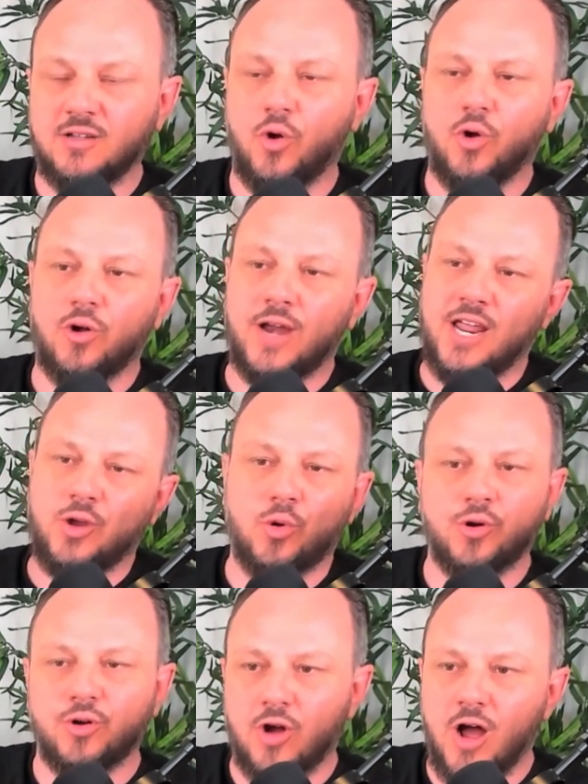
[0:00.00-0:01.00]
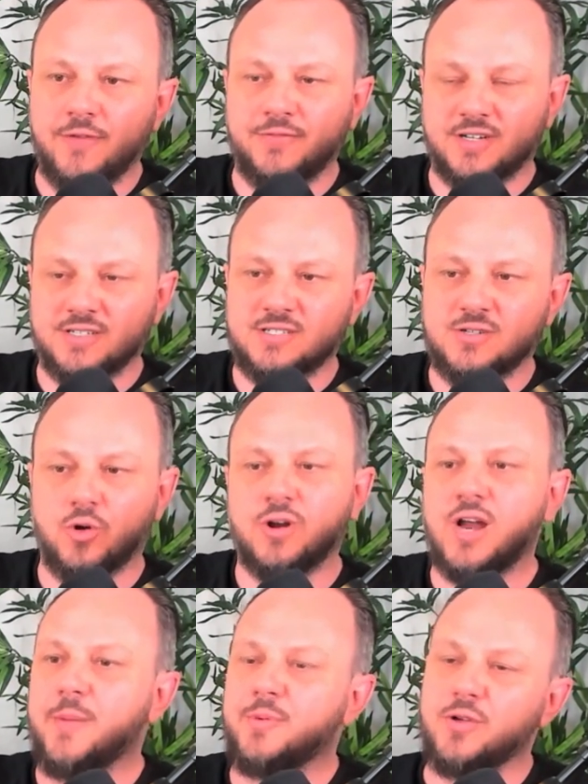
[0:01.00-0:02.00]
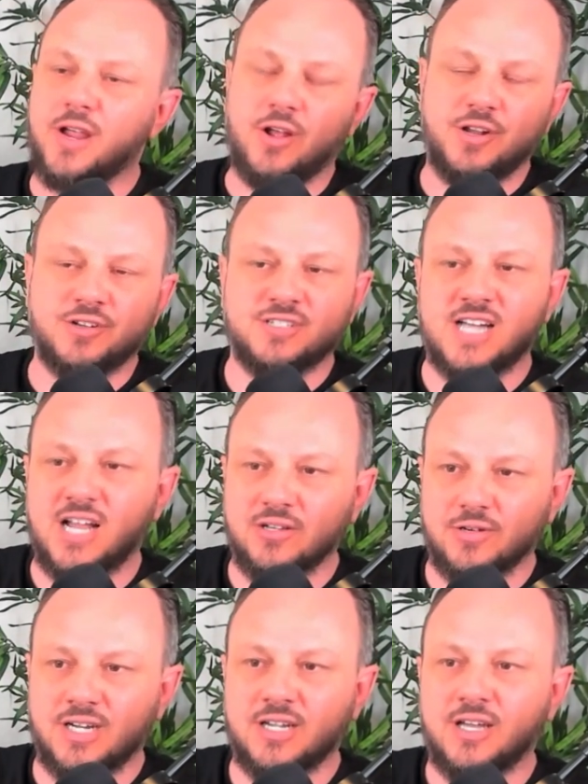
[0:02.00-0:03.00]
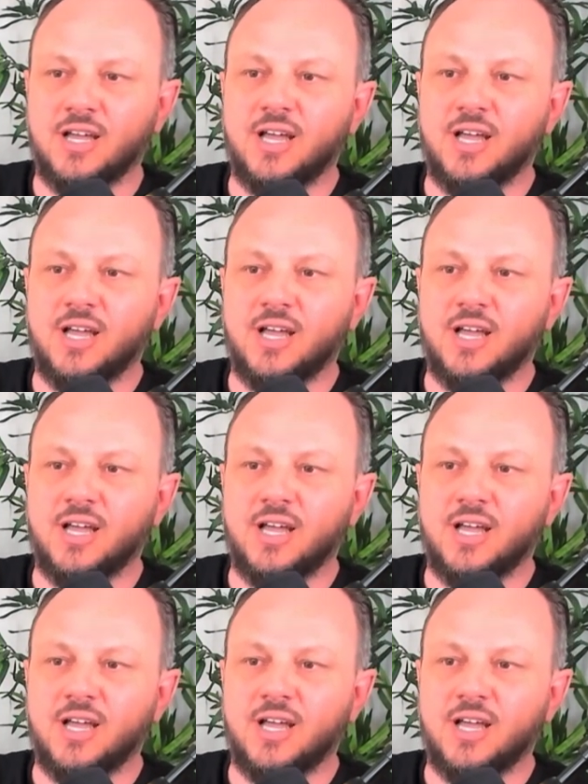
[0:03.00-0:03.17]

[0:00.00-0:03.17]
or a corner office or an upgrade on your salary.